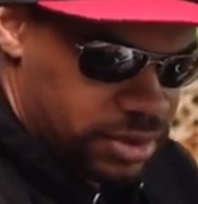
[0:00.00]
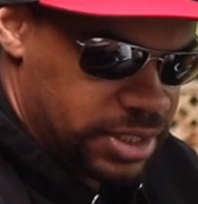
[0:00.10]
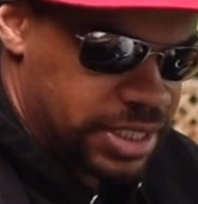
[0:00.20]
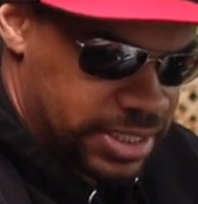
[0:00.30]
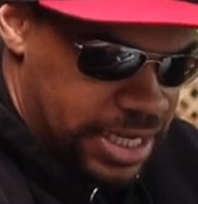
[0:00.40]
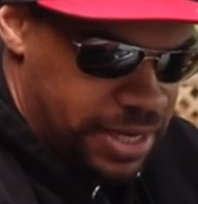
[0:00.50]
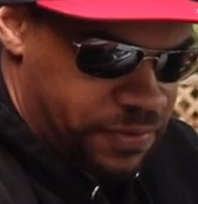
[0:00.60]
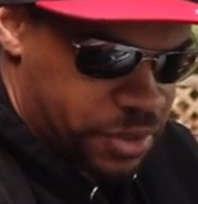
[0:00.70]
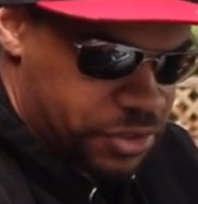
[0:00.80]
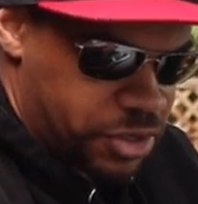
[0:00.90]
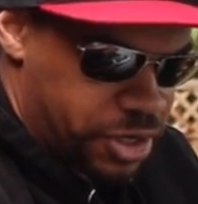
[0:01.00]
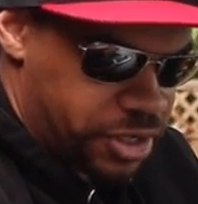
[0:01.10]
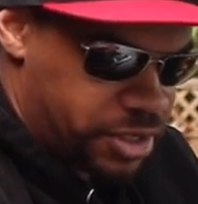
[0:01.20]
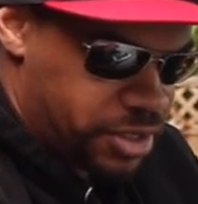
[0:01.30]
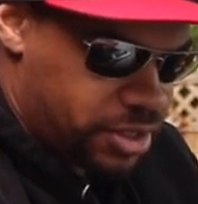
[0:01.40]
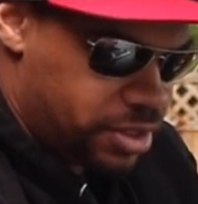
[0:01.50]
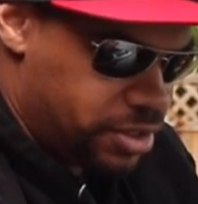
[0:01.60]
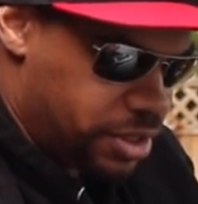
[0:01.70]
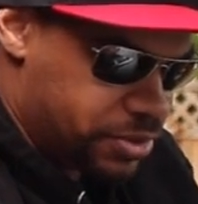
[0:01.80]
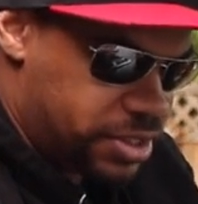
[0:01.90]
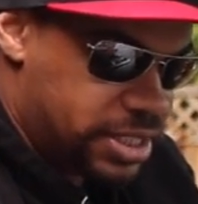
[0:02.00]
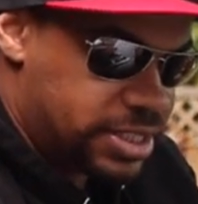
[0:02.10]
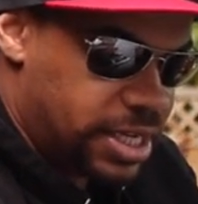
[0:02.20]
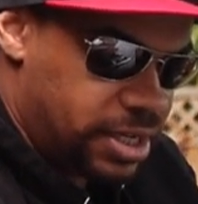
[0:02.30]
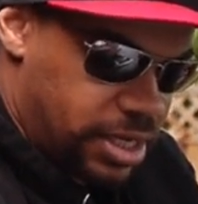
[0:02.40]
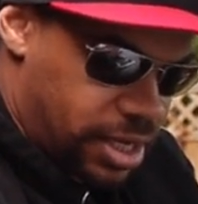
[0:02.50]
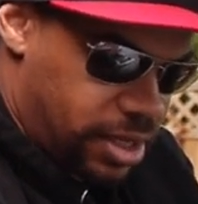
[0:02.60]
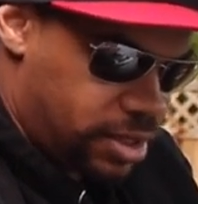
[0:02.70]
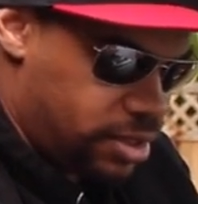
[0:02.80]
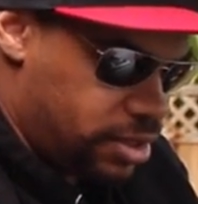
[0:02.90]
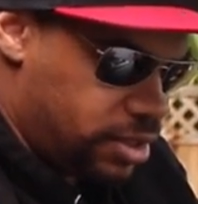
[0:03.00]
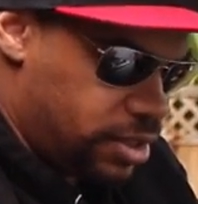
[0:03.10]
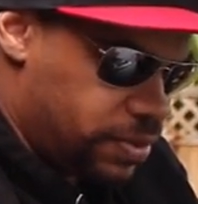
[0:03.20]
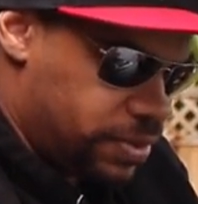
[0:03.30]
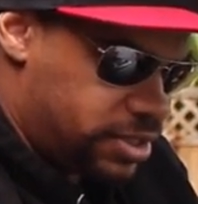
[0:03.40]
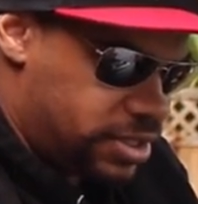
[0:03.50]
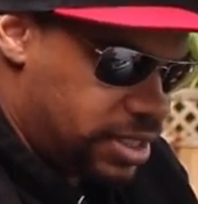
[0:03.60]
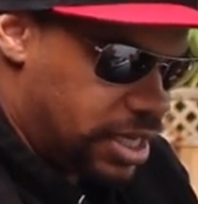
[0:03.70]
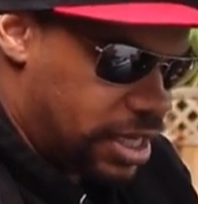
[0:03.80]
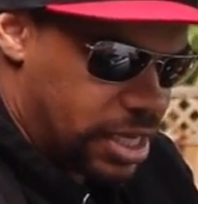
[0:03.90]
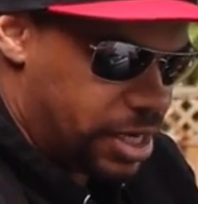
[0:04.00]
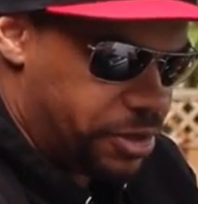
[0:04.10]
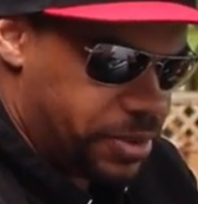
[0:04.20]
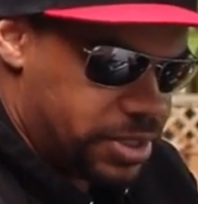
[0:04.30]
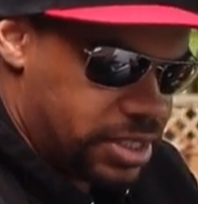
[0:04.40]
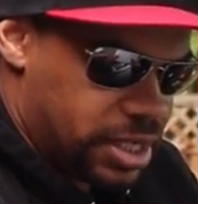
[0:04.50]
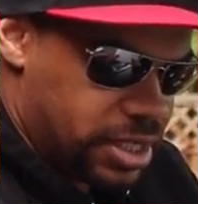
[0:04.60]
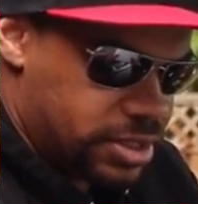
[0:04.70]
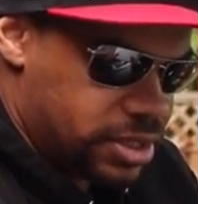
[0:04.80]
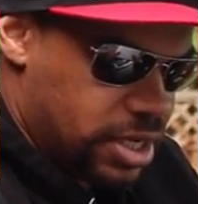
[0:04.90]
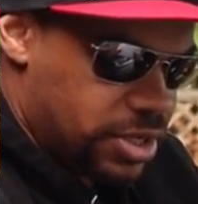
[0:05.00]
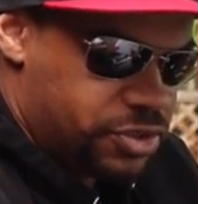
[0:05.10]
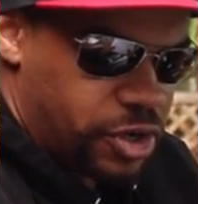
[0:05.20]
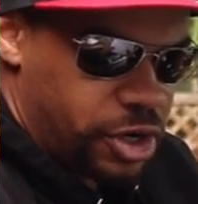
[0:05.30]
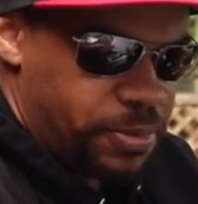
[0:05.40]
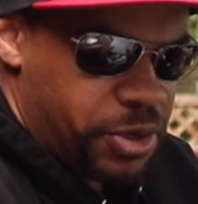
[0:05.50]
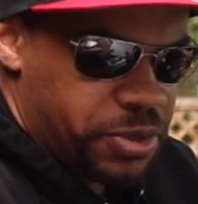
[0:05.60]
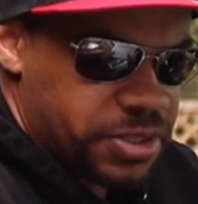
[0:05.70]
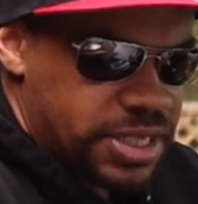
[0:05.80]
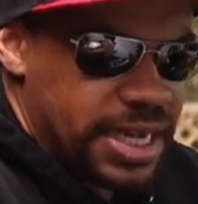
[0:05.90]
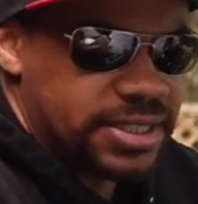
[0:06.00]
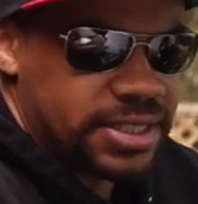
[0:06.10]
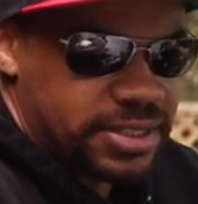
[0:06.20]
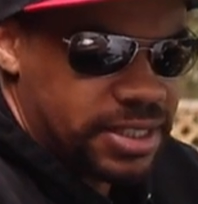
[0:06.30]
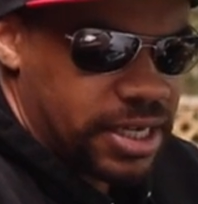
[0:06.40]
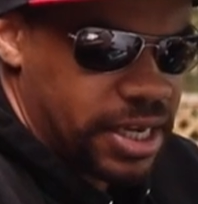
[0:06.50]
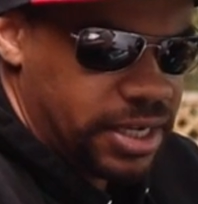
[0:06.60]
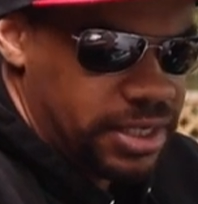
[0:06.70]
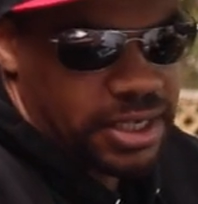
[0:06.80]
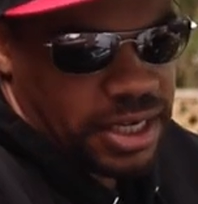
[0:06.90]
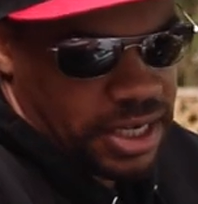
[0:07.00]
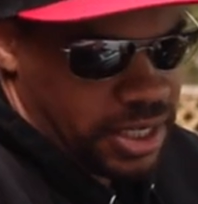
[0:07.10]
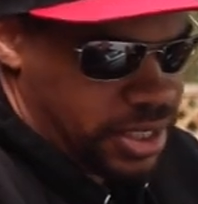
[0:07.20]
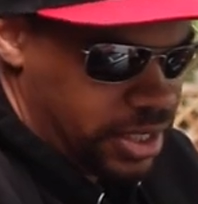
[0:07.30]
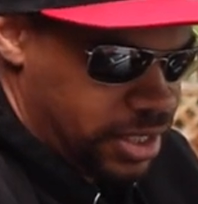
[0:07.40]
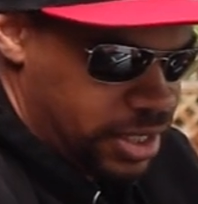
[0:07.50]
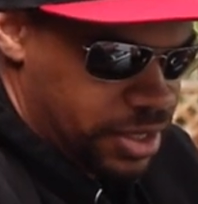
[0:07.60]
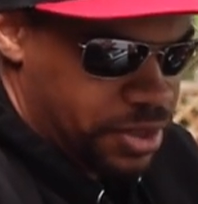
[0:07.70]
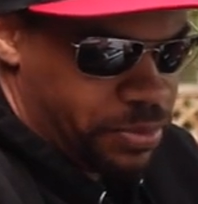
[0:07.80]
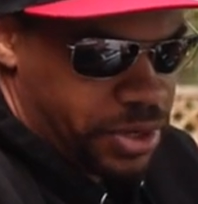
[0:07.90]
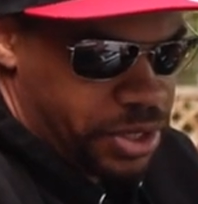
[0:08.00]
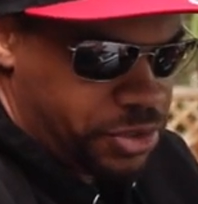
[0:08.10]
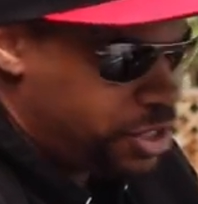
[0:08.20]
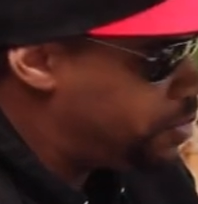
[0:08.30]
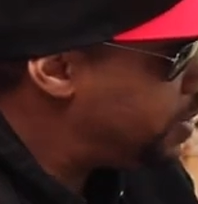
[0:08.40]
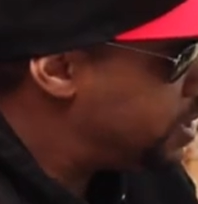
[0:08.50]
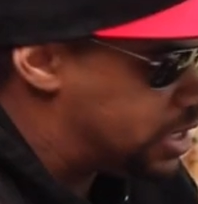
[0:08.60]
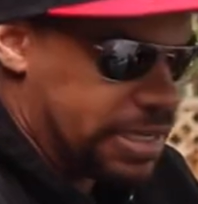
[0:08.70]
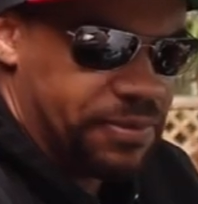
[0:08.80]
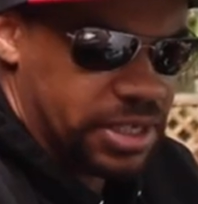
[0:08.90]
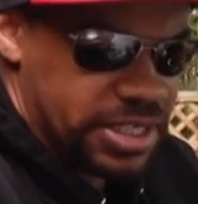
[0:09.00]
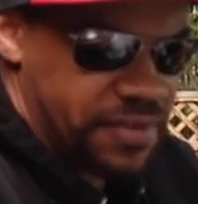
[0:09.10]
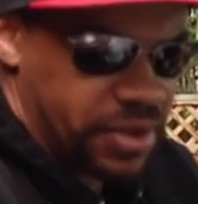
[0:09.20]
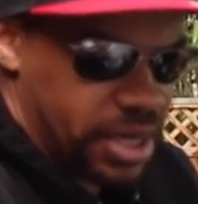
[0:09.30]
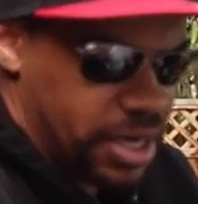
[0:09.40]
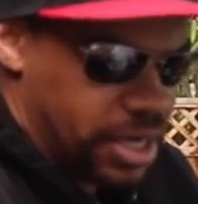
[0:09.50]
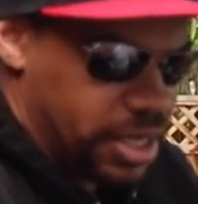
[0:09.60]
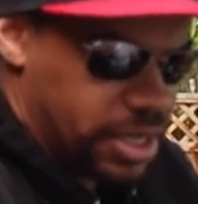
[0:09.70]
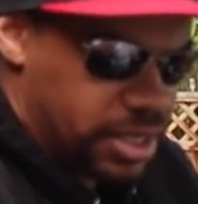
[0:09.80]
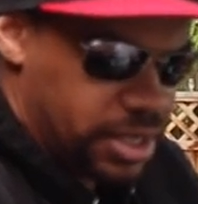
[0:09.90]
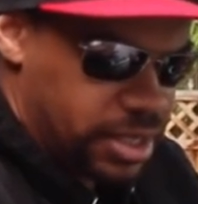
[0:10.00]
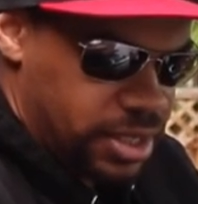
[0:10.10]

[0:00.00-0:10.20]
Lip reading: $680 for the starter. No, $680. Yeah. What's CL? I don't know what CL is. Starter motor is $969 Canadian. The breather tube is $77 Canadian.